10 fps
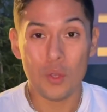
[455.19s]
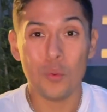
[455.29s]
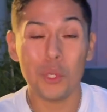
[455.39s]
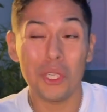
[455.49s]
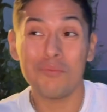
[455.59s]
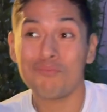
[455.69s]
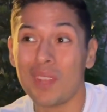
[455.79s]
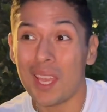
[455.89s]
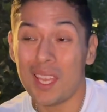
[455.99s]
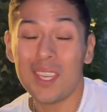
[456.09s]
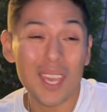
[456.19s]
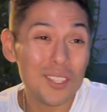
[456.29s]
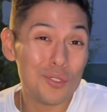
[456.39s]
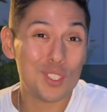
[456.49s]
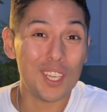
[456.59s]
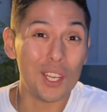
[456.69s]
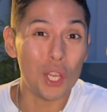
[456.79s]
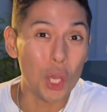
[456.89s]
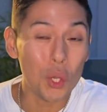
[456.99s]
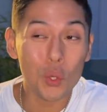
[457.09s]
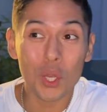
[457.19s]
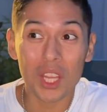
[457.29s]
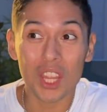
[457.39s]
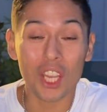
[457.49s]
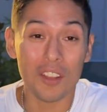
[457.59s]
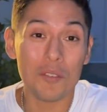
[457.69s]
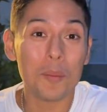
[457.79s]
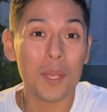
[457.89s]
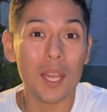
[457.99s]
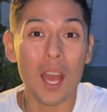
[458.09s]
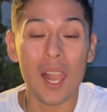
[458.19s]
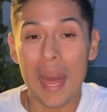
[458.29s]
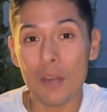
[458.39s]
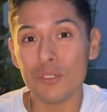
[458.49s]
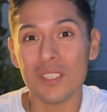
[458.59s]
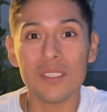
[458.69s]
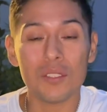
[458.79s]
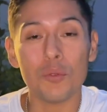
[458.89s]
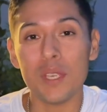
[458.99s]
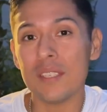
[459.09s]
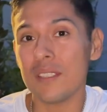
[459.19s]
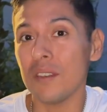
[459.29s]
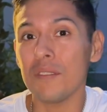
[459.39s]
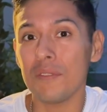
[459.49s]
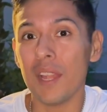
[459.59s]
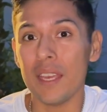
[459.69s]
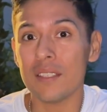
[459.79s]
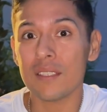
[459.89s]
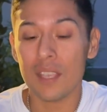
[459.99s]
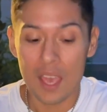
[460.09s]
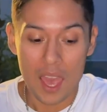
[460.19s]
Well, in case you didn't know, the government allows us to resell flights.